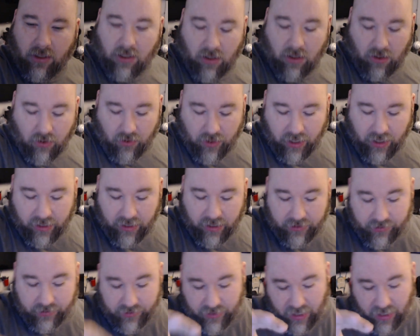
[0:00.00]

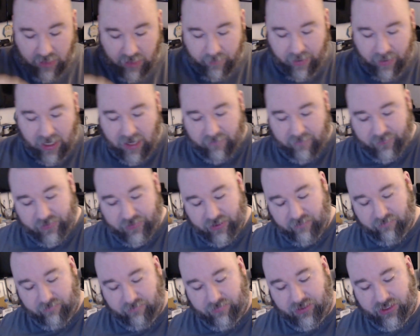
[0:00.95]
Alright, and we have
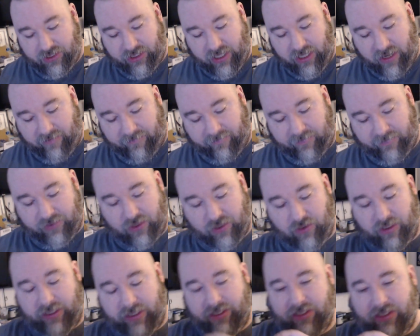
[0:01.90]
some stuff.
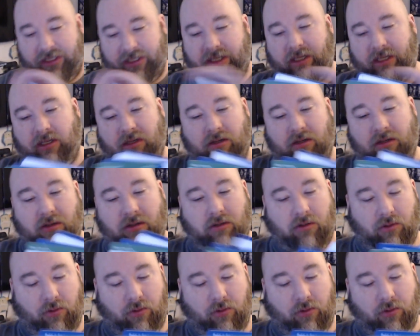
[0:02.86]
So let's see.